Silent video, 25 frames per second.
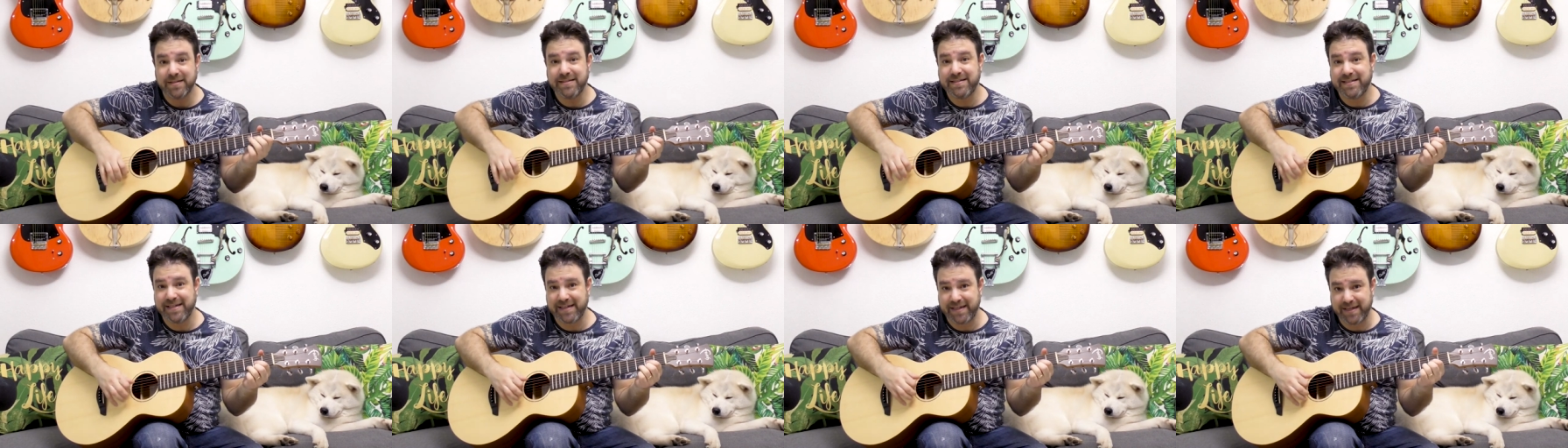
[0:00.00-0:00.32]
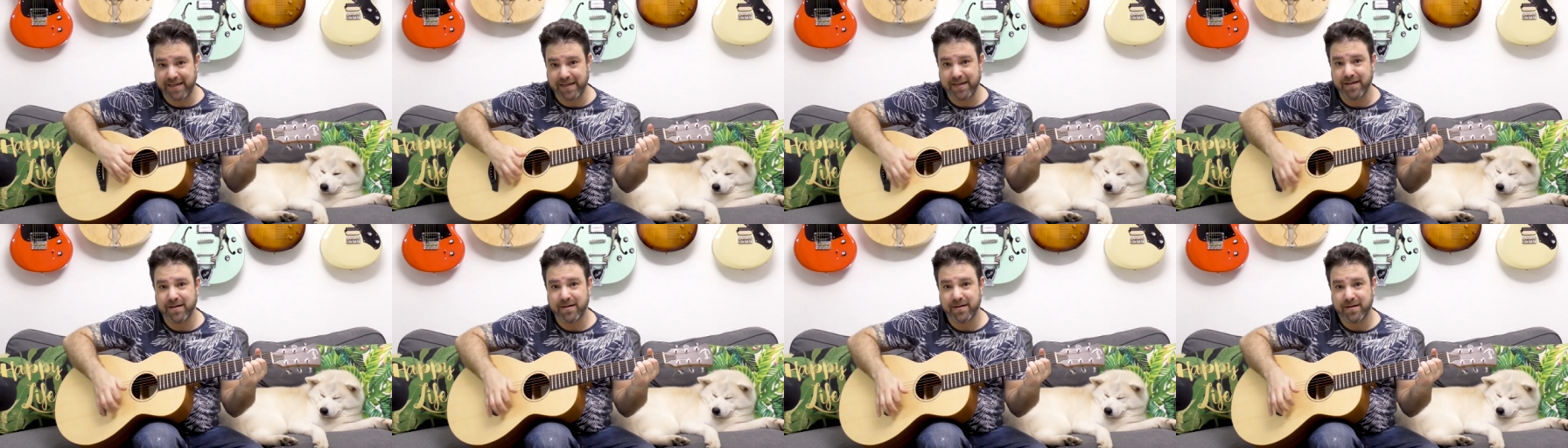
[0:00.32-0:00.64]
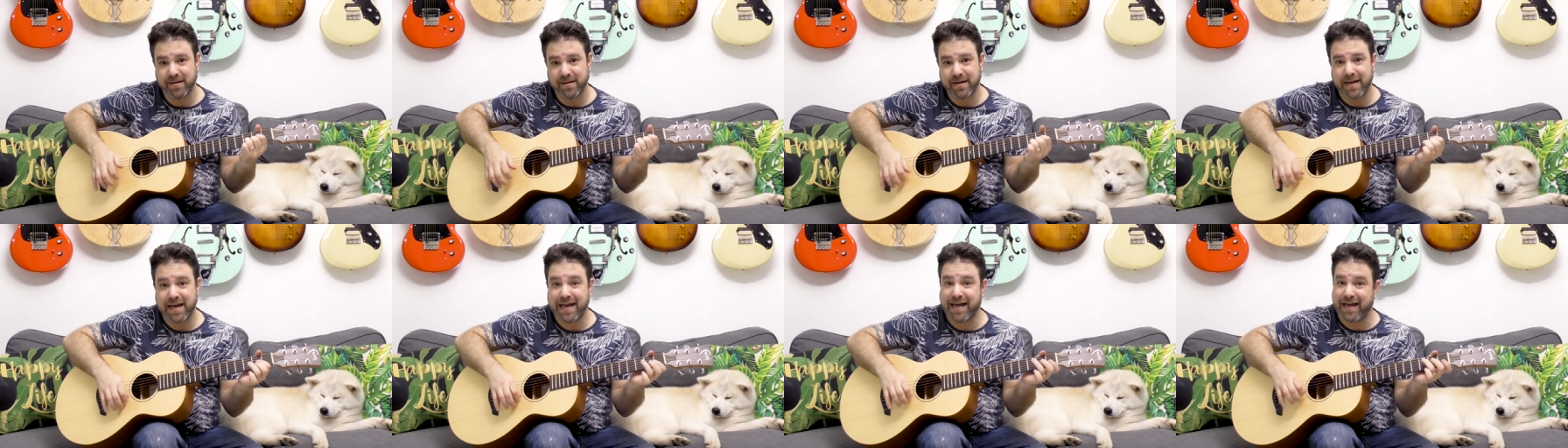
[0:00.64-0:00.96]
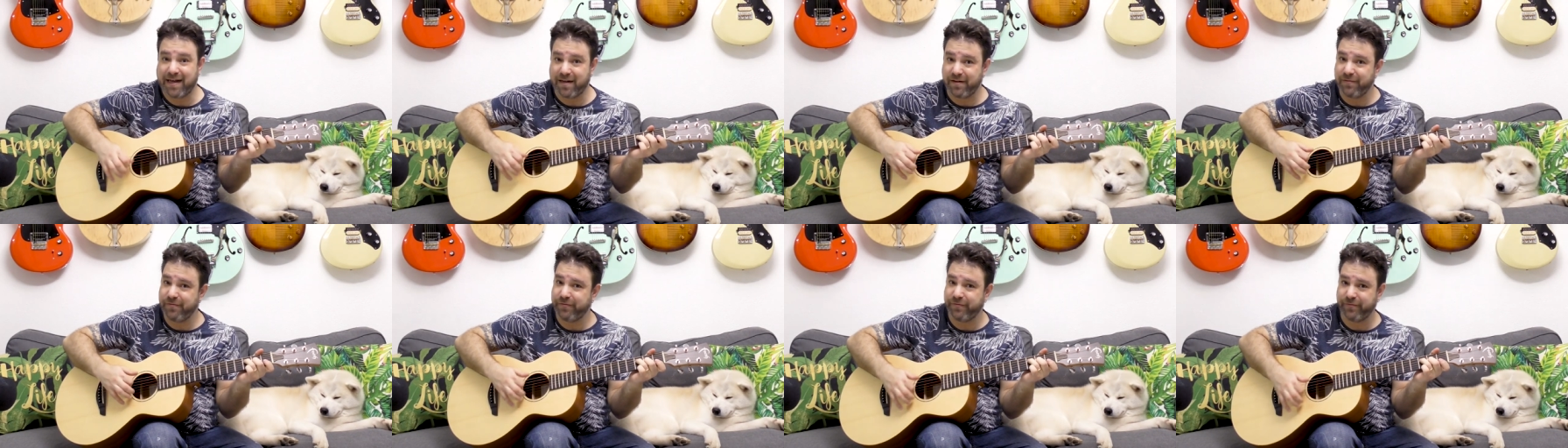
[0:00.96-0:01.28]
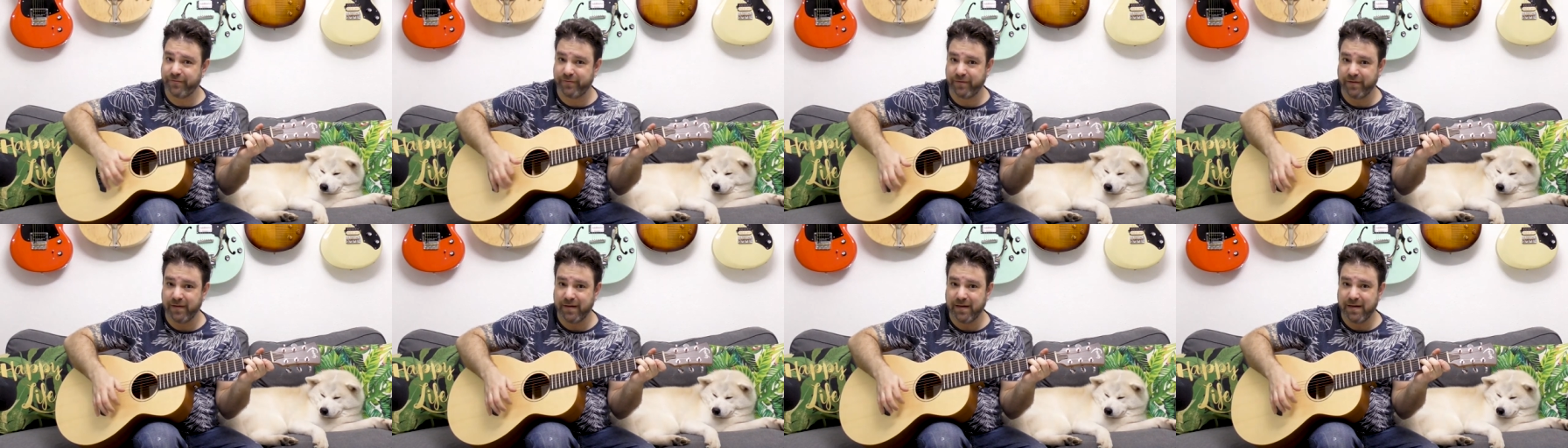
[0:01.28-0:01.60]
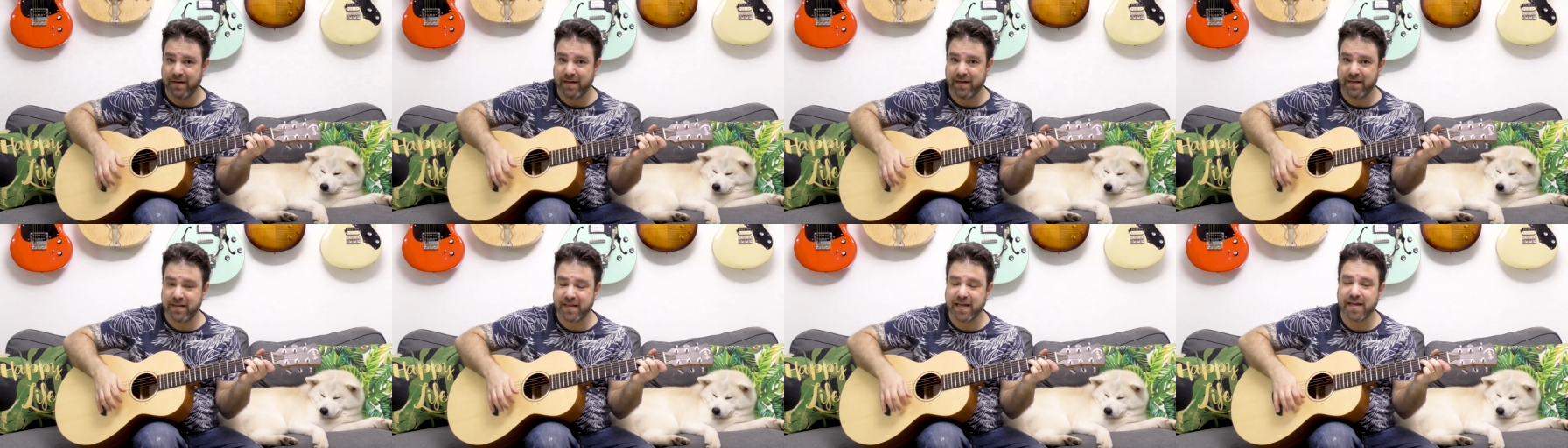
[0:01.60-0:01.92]
D, F,
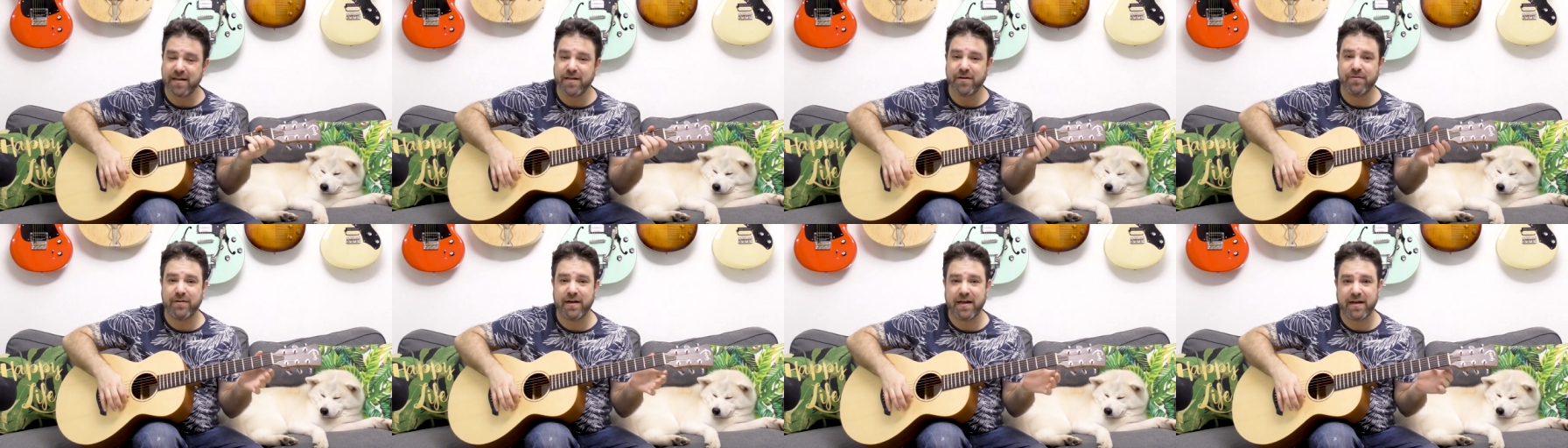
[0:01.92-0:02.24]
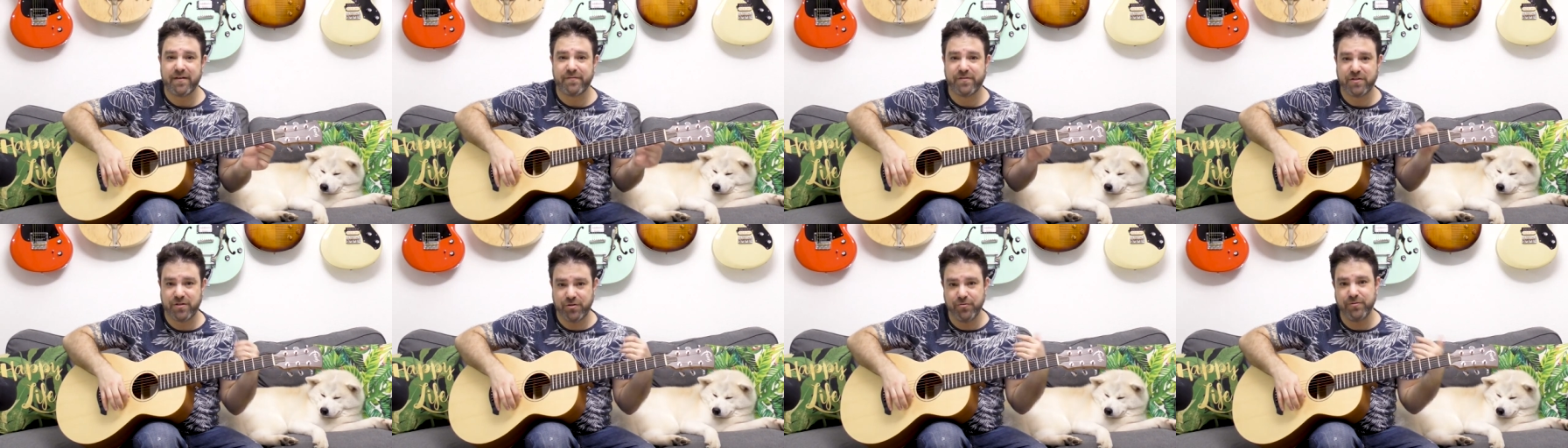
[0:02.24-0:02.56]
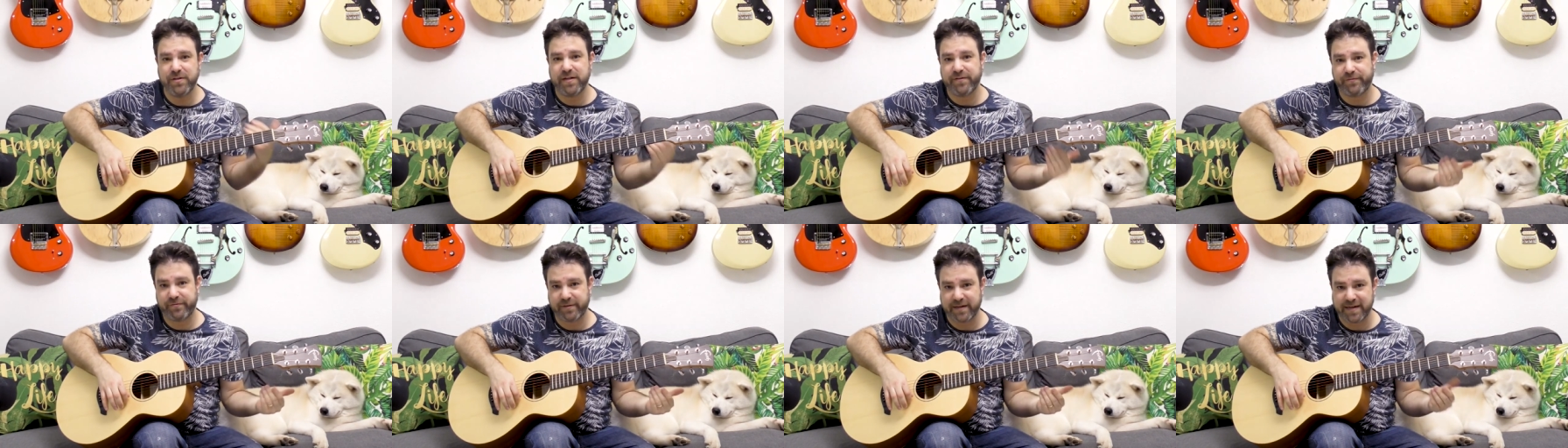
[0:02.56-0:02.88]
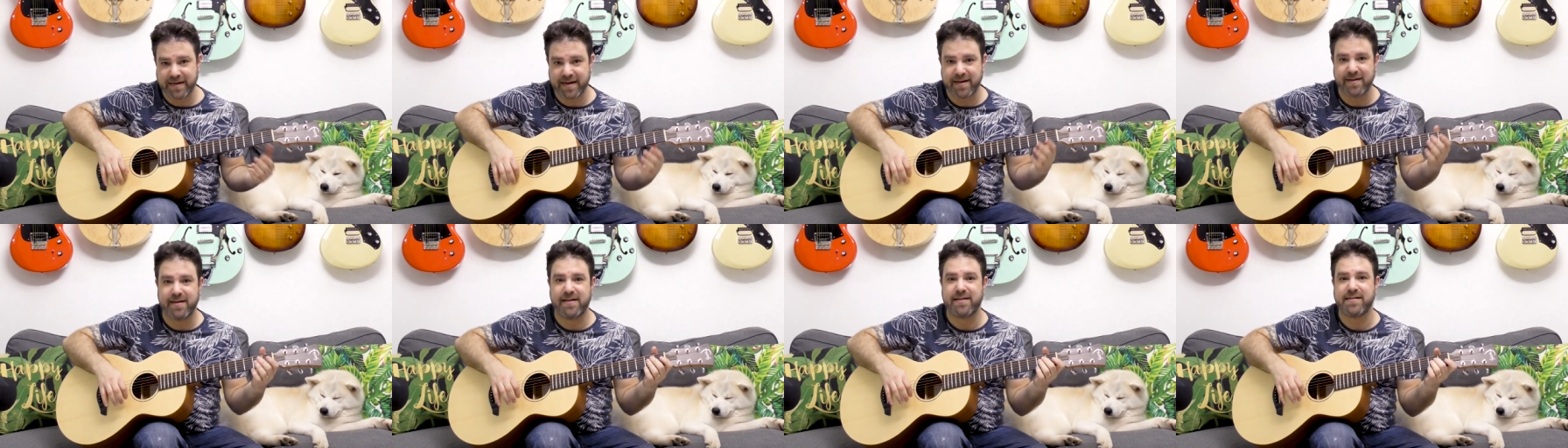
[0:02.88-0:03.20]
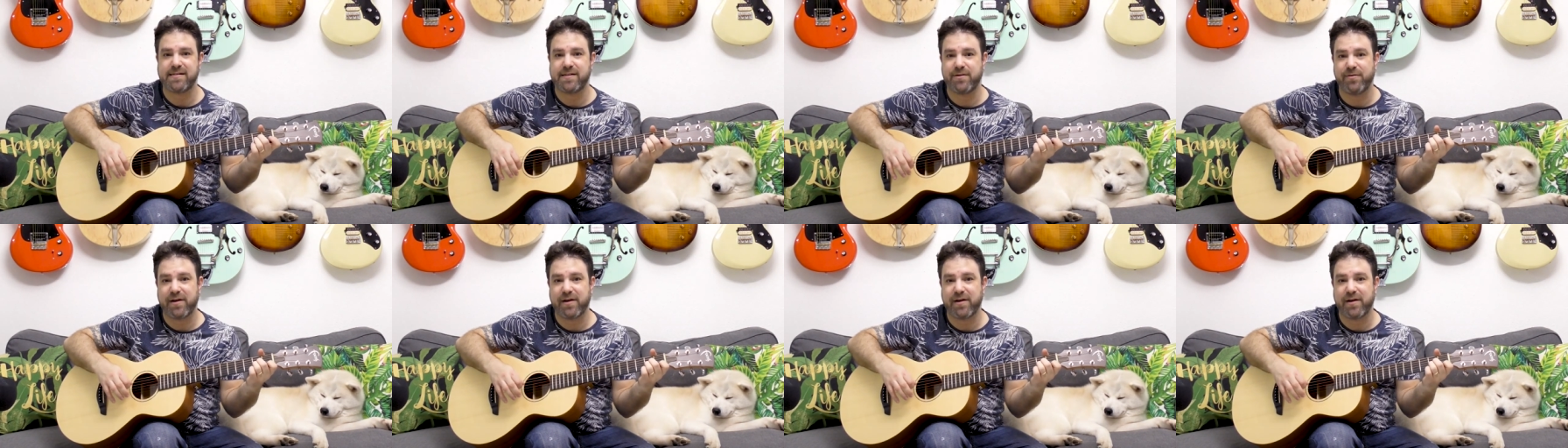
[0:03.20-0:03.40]
and then you have two different endings.